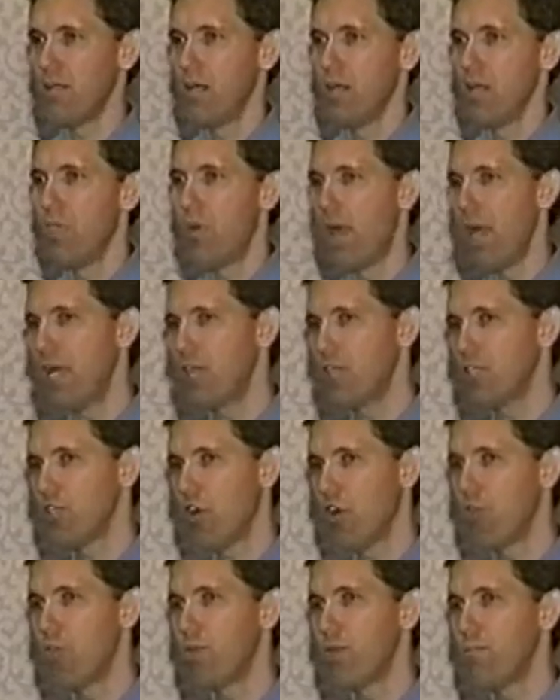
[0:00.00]
by
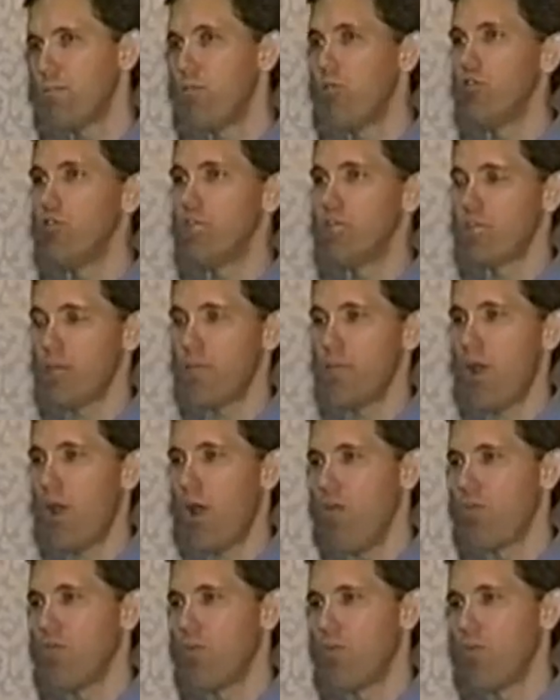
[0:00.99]
totally pushing them
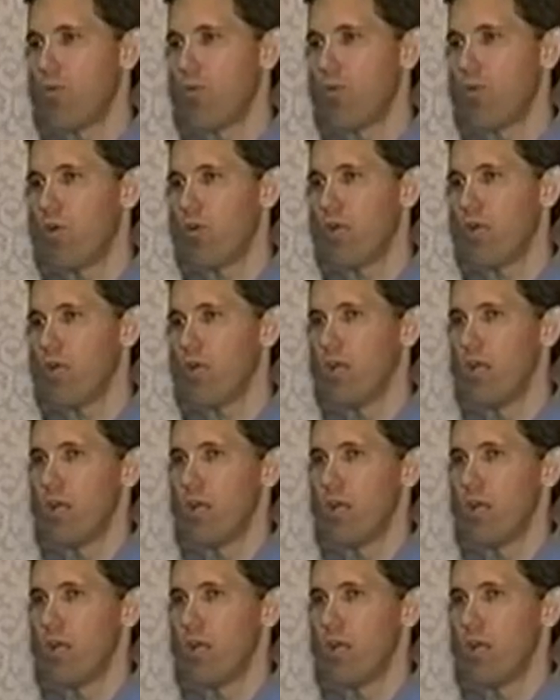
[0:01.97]
off of the board.